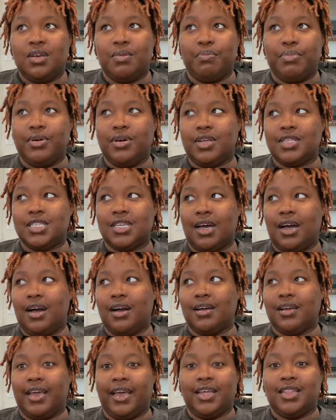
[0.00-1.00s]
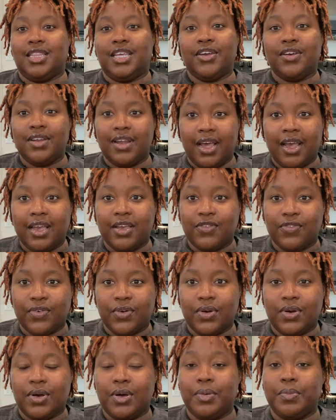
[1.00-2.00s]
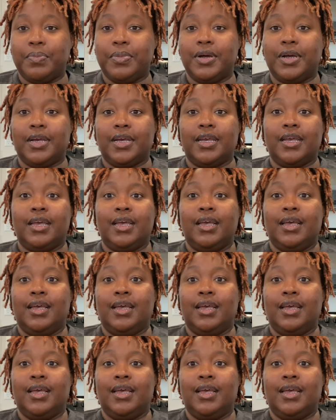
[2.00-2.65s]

BookTok got their name from, but